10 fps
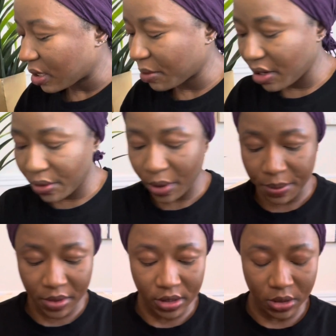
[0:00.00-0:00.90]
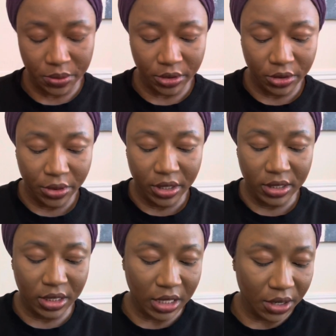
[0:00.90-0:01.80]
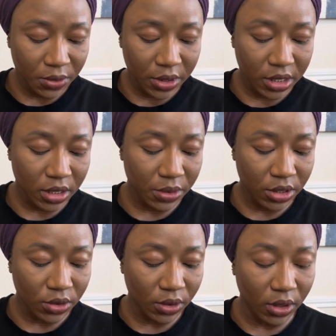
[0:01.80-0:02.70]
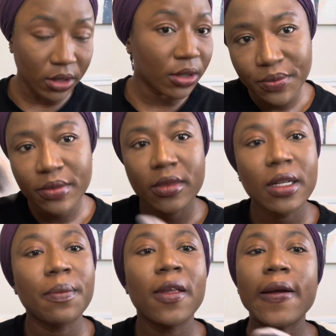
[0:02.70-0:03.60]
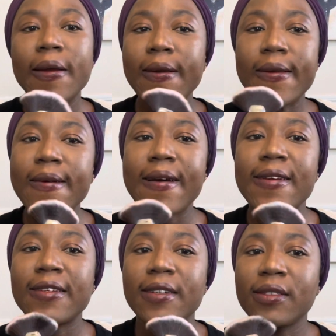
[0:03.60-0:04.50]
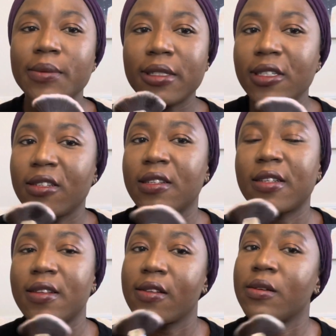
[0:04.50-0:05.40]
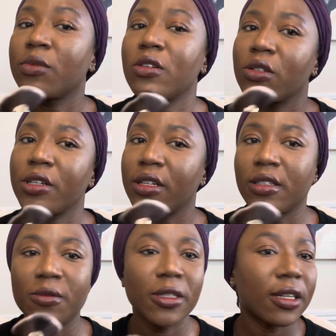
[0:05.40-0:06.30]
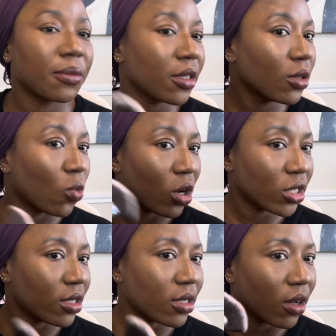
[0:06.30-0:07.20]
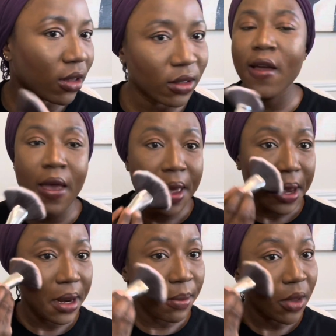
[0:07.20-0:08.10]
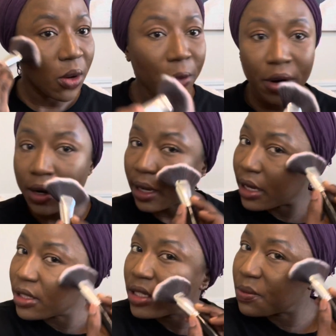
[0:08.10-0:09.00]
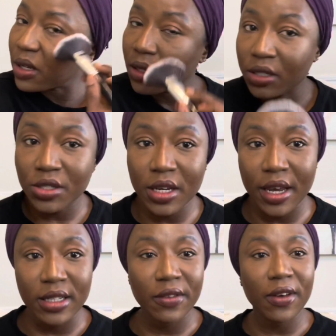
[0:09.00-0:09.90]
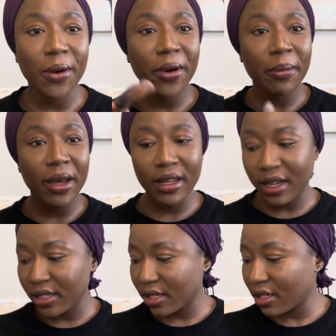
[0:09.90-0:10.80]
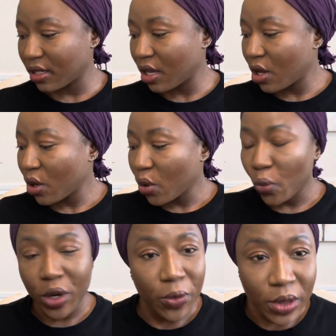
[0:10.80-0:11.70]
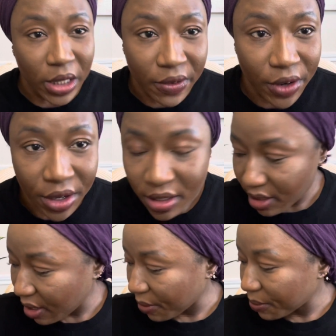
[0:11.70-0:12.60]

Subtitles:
gonna wrap this up real quick because I don't want it to be too long. I'm not gonna do eyeshadow because I'm not going anywhere. I'm gonna wash this all off. And I'm not wearing lashes because, you guys, if I wear my lashes, we won't leave here today.